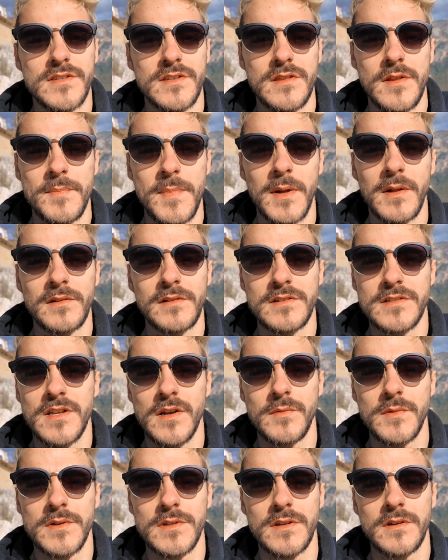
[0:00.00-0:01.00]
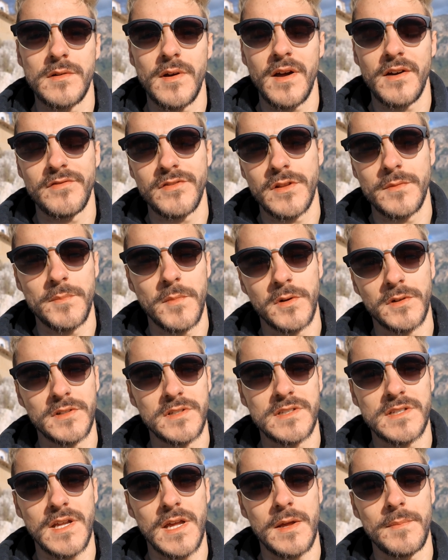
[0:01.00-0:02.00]
and the buildings that we do have in the
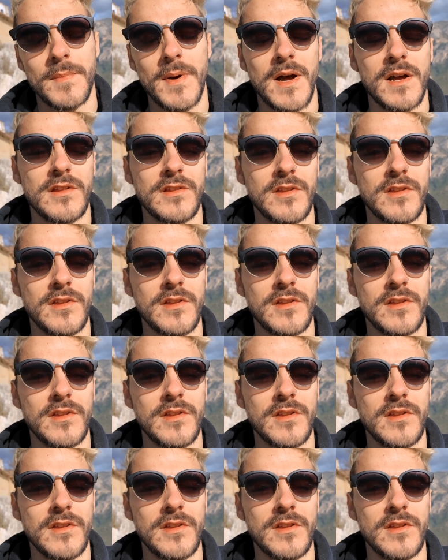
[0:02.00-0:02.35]
modern day back